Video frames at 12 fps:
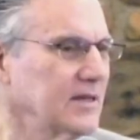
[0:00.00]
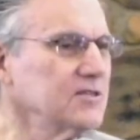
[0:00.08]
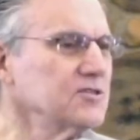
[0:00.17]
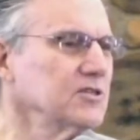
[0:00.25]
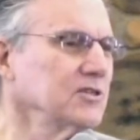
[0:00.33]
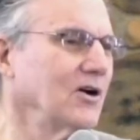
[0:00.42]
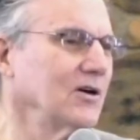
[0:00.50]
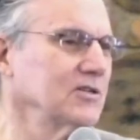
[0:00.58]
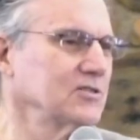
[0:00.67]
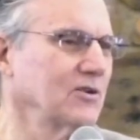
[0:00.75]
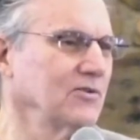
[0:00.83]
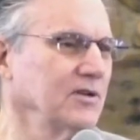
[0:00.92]
That's the
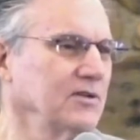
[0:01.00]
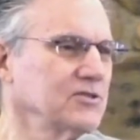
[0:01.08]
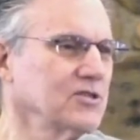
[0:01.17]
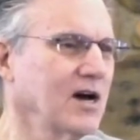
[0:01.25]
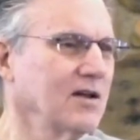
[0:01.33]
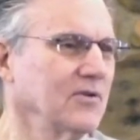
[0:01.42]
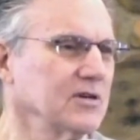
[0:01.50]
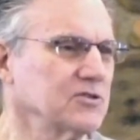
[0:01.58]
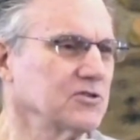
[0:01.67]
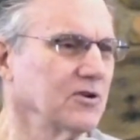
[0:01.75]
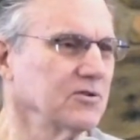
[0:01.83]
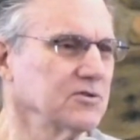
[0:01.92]
God that's on the inside of
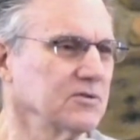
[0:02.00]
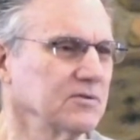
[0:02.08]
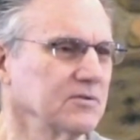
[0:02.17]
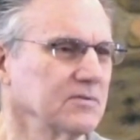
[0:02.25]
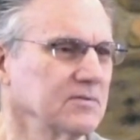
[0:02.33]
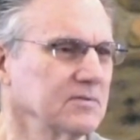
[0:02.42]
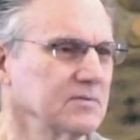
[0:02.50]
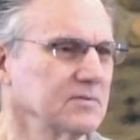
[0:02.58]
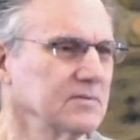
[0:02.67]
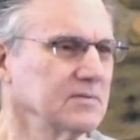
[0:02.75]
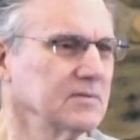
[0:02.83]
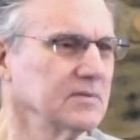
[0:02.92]
us, church.
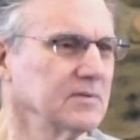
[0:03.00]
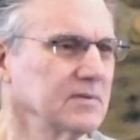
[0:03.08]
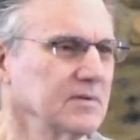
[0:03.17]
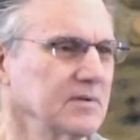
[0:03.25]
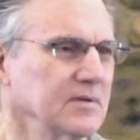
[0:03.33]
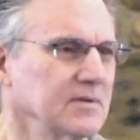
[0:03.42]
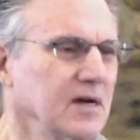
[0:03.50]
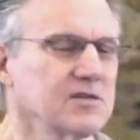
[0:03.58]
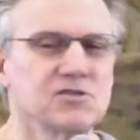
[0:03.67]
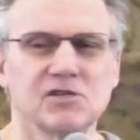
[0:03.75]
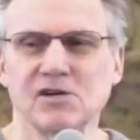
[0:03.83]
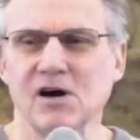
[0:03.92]

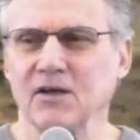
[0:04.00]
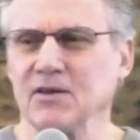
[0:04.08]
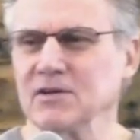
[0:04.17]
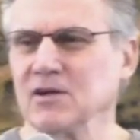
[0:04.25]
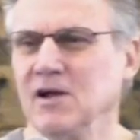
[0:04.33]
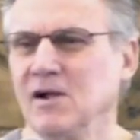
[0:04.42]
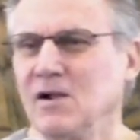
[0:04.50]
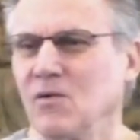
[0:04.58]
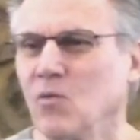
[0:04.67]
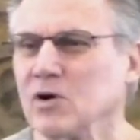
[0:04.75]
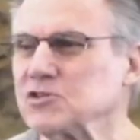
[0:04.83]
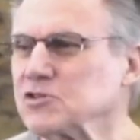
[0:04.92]
That's the God that
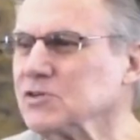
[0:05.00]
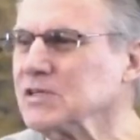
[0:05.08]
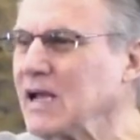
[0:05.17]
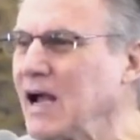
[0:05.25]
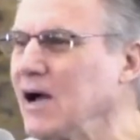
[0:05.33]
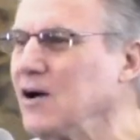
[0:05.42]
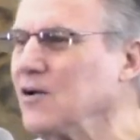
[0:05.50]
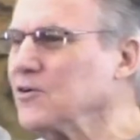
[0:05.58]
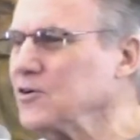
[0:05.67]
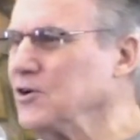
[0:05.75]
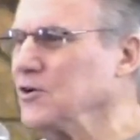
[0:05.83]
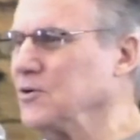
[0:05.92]
wants to
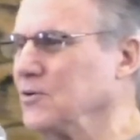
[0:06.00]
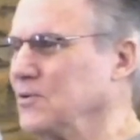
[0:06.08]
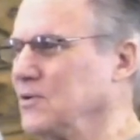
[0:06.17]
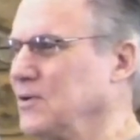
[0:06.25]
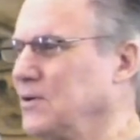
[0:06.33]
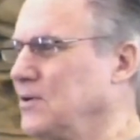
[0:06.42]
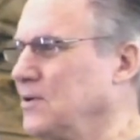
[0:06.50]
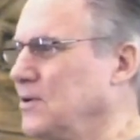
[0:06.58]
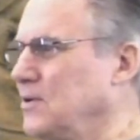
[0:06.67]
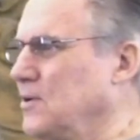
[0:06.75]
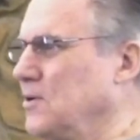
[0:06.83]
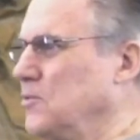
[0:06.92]
encounter you
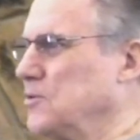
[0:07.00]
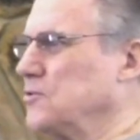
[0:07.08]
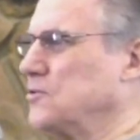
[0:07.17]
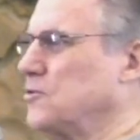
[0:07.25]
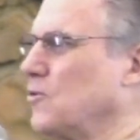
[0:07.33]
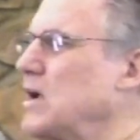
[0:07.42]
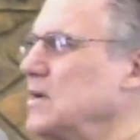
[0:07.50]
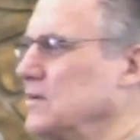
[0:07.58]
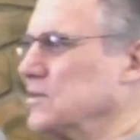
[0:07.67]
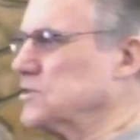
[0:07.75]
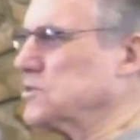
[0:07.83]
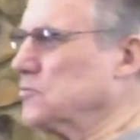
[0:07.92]
with
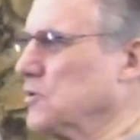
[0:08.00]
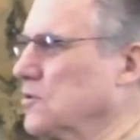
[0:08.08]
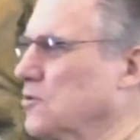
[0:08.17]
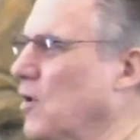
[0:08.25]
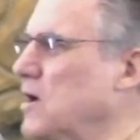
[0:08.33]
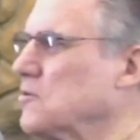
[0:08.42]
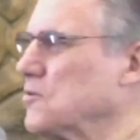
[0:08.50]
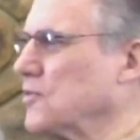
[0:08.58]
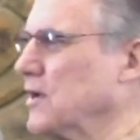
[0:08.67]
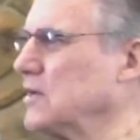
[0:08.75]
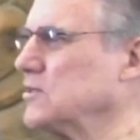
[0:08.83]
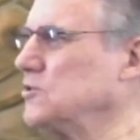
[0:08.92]
greatness, with greater
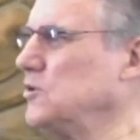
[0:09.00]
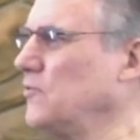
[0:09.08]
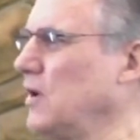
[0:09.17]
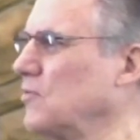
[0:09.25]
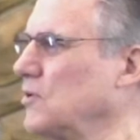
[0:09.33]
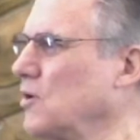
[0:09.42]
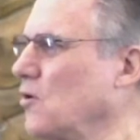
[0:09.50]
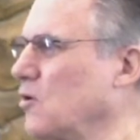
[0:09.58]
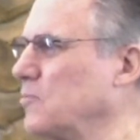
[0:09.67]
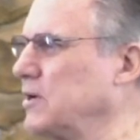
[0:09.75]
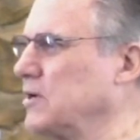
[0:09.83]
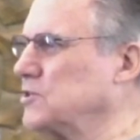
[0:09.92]
things than you've ever
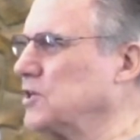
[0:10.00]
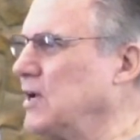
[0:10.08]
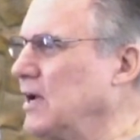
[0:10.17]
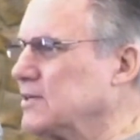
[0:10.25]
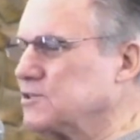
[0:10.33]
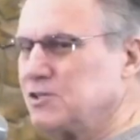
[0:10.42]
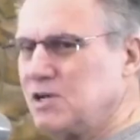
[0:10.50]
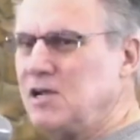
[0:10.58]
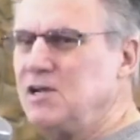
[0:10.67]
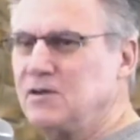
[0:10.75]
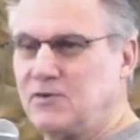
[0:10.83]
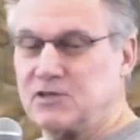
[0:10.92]
known, because He has
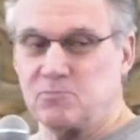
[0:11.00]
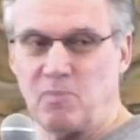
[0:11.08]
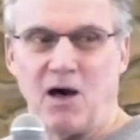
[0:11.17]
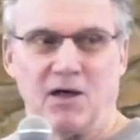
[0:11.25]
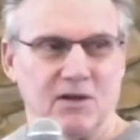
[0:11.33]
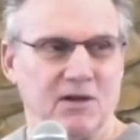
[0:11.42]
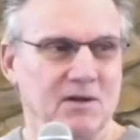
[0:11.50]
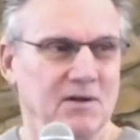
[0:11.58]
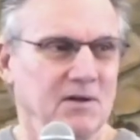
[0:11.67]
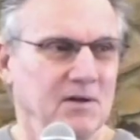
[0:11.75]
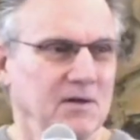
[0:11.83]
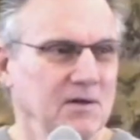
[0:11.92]
need of His body
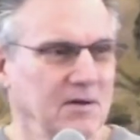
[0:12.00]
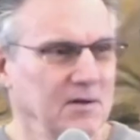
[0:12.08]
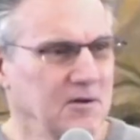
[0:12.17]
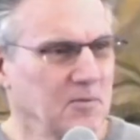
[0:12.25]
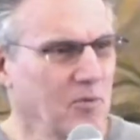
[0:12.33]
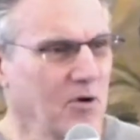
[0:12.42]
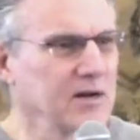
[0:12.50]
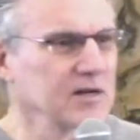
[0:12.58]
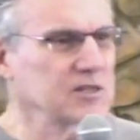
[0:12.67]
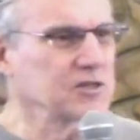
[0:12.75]
to bring